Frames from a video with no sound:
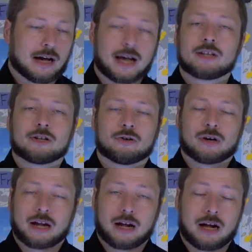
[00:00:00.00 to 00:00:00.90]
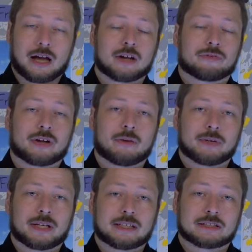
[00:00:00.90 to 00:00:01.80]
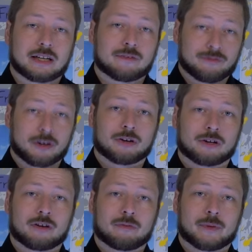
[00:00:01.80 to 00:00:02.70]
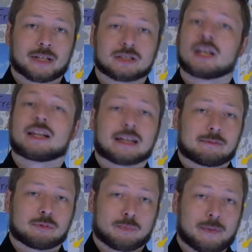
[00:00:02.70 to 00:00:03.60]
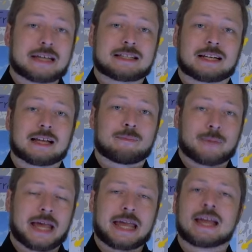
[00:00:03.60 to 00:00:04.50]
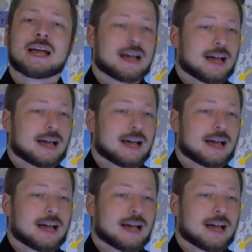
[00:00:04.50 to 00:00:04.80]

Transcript: I know a lot of companies and foreign governments that would basically pay